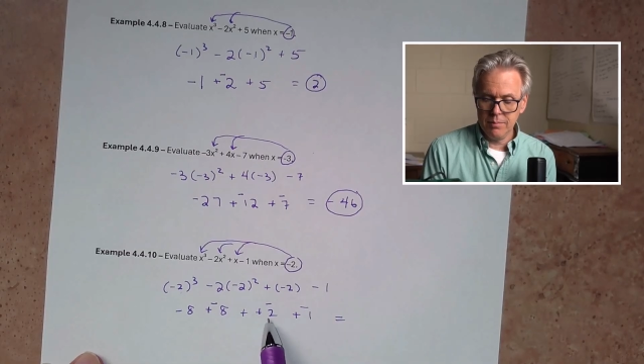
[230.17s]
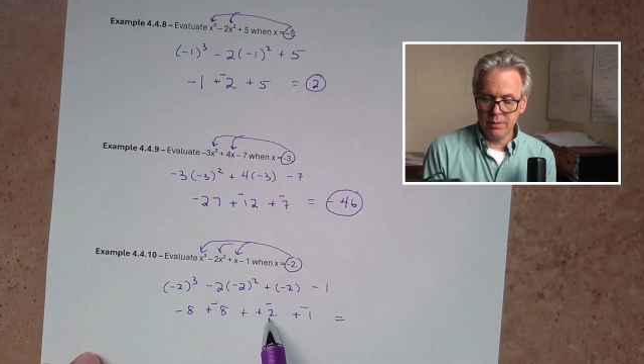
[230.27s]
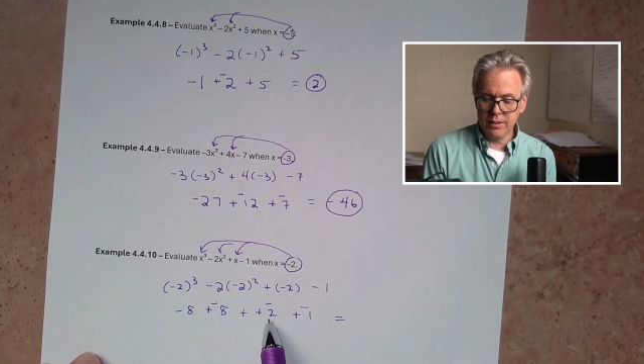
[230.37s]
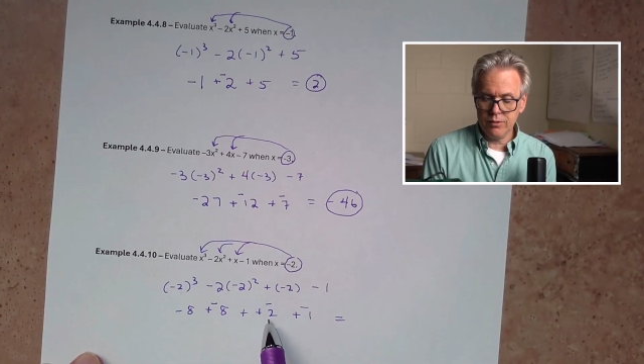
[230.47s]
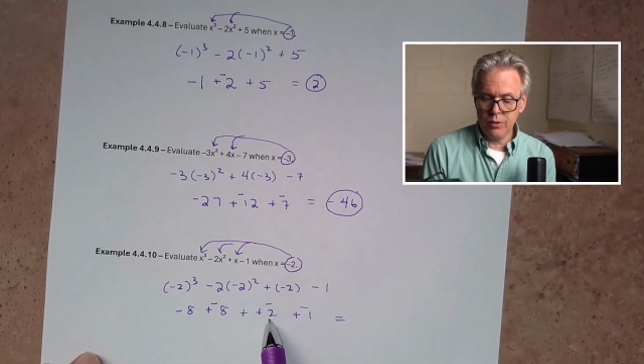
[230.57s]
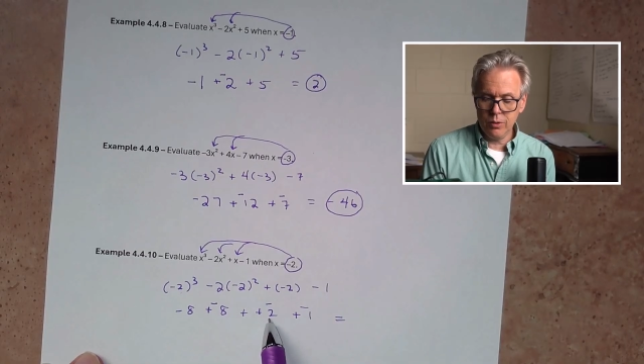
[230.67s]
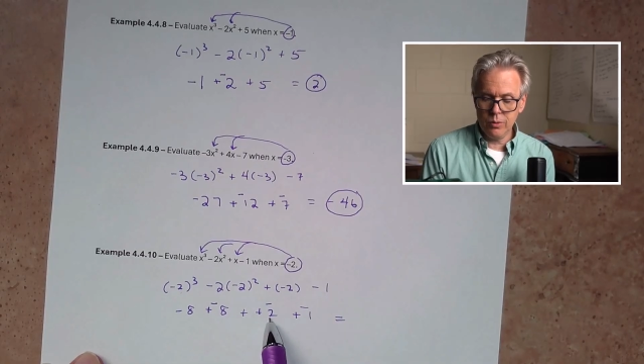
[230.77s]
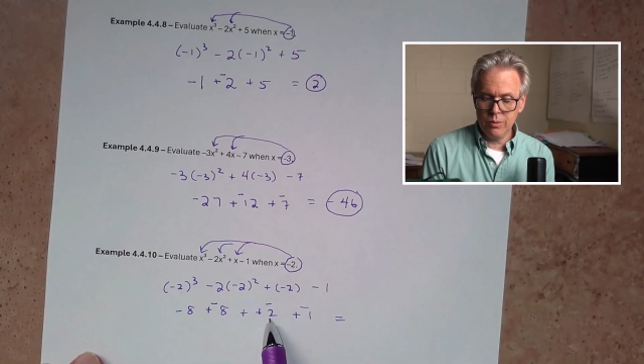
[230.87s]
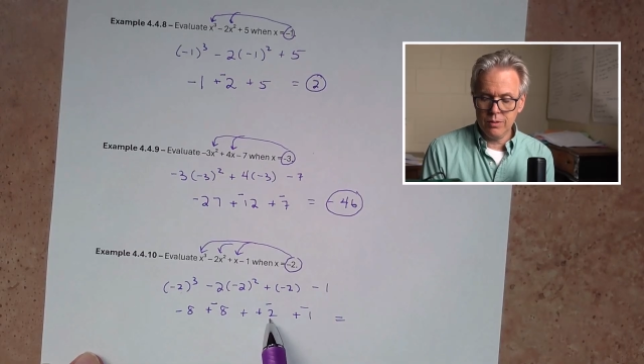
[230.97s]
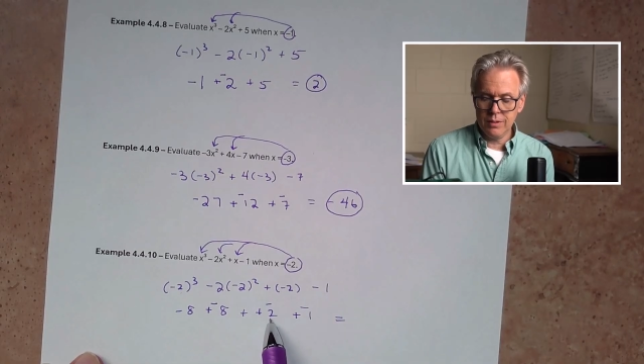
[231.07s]
plus
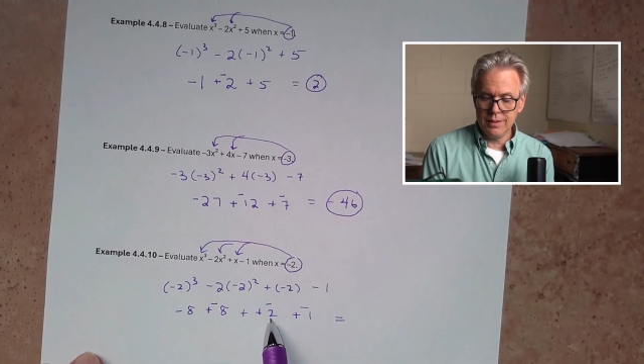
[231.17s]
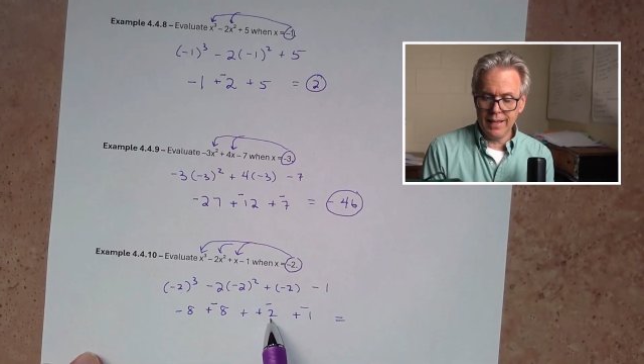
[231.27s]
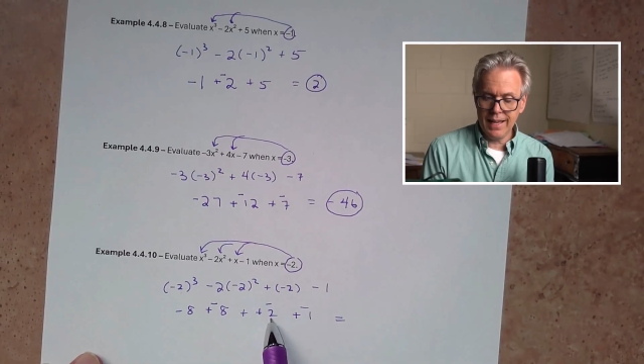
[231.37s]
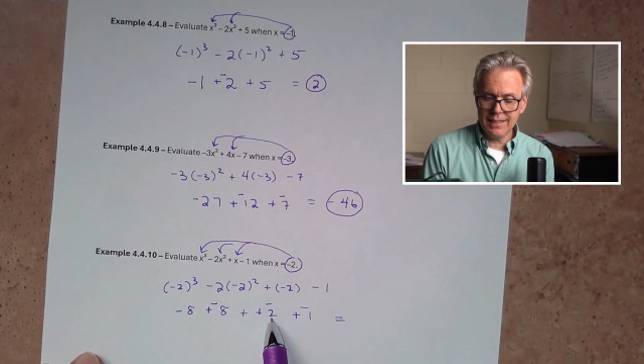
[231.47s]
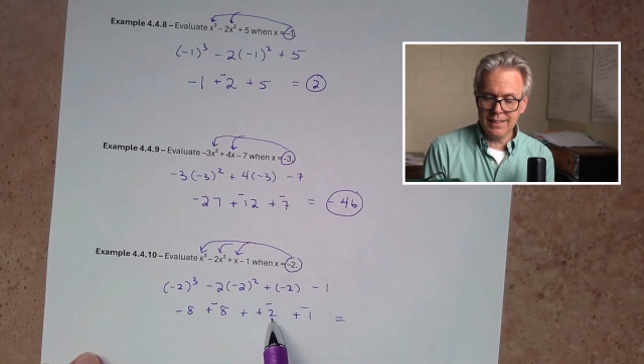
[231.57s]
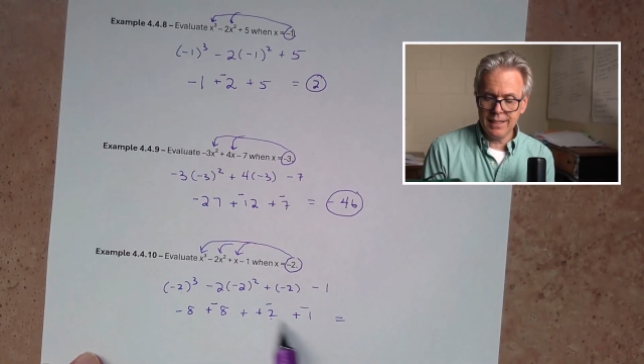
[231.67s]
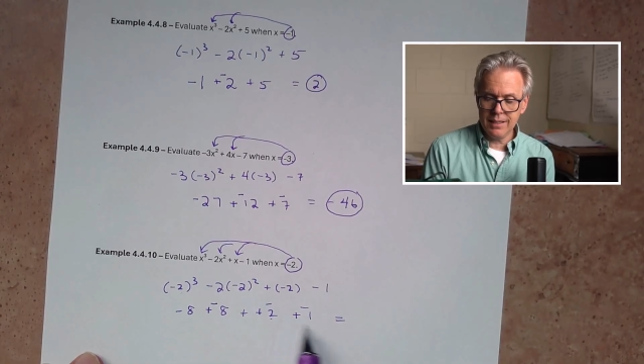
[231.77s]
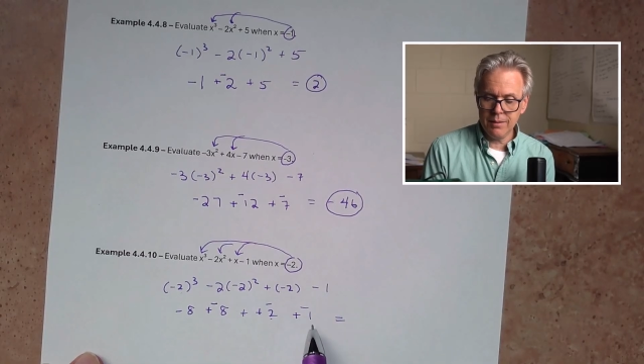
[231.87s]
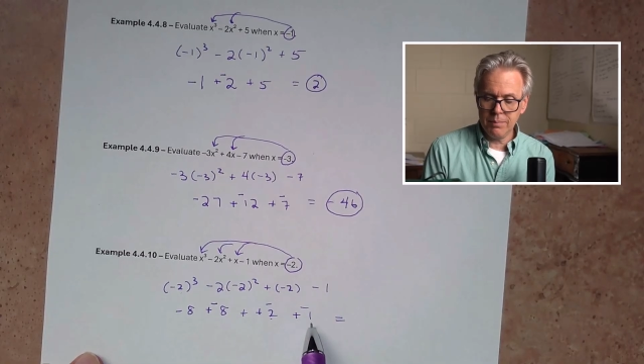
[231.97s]
2 is 18,